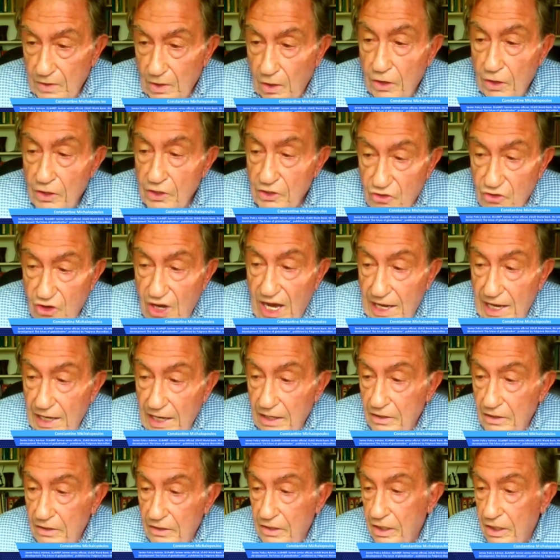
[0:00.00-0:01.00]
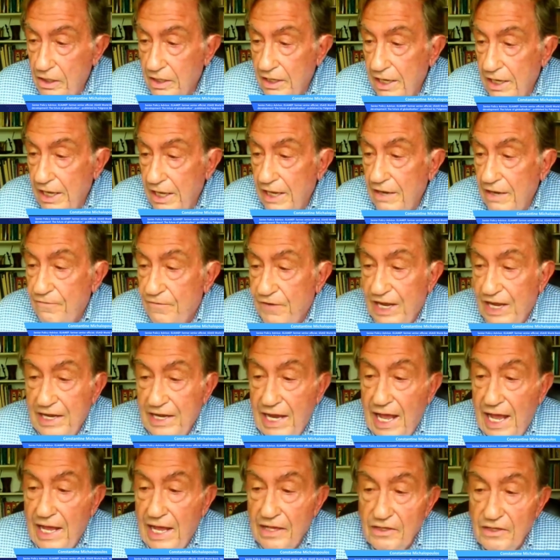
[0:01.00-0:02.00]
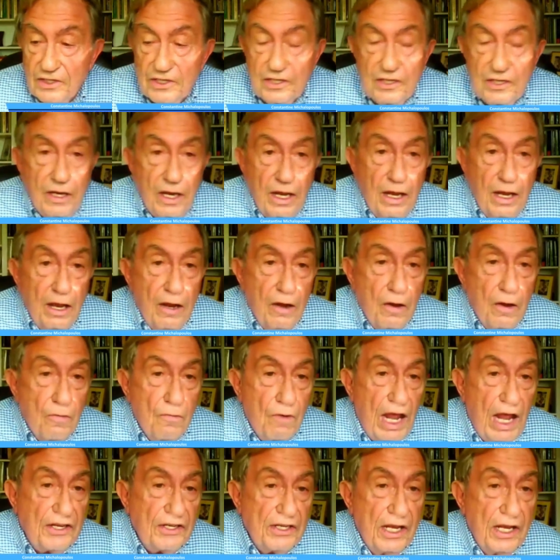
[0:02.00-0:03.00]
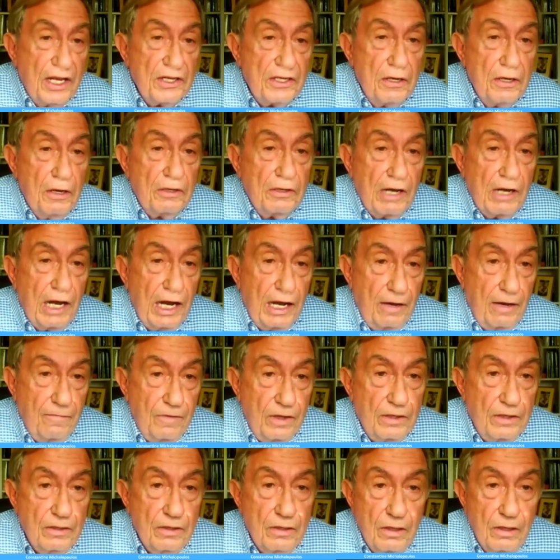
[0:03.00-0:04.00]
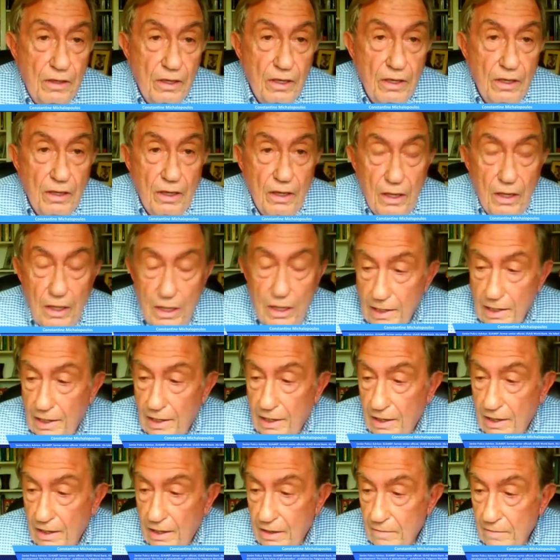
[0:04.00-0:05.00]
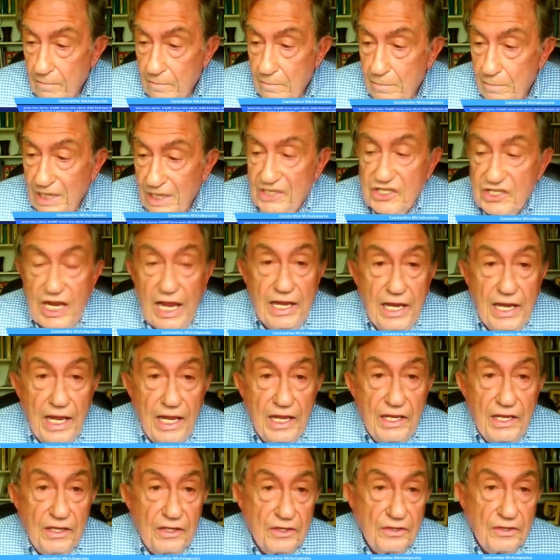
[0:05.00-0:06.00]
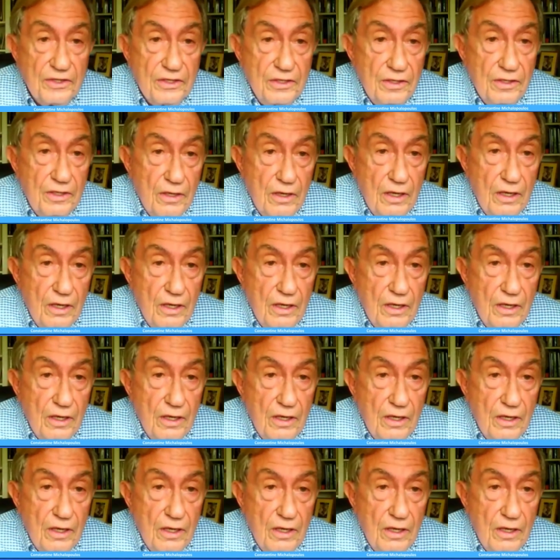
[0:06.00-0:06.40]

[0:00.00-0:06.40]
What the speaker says: On trade and finance, Russia is not relevant, but China is.